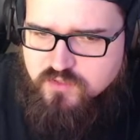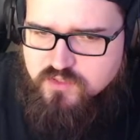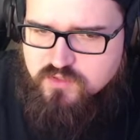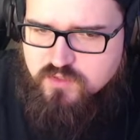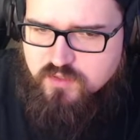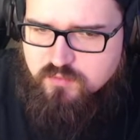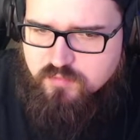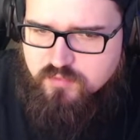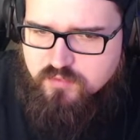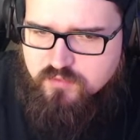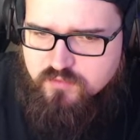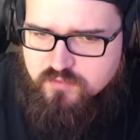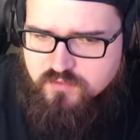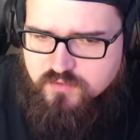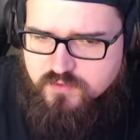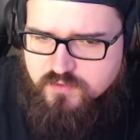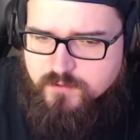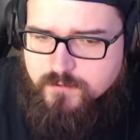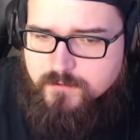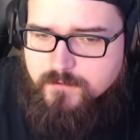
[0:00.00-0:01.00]
trip.
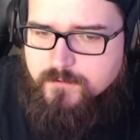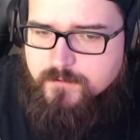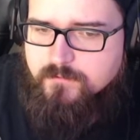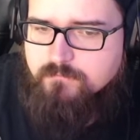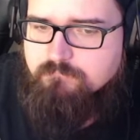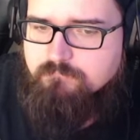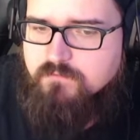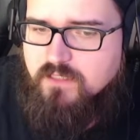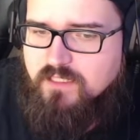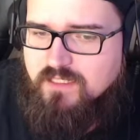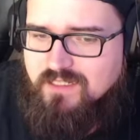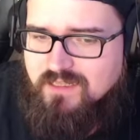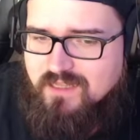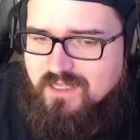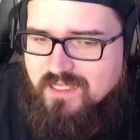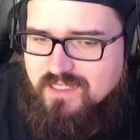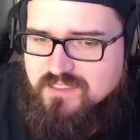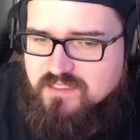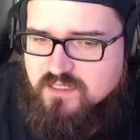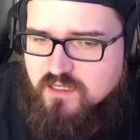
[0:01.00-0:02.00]
Then he
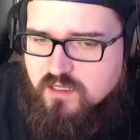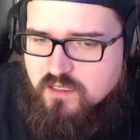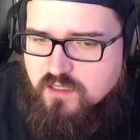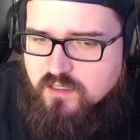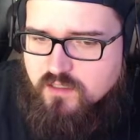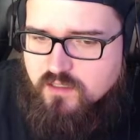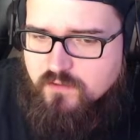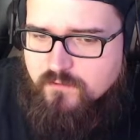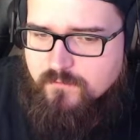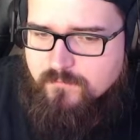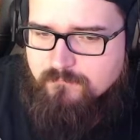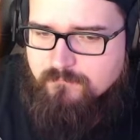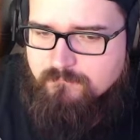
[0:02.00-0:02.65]
lets on.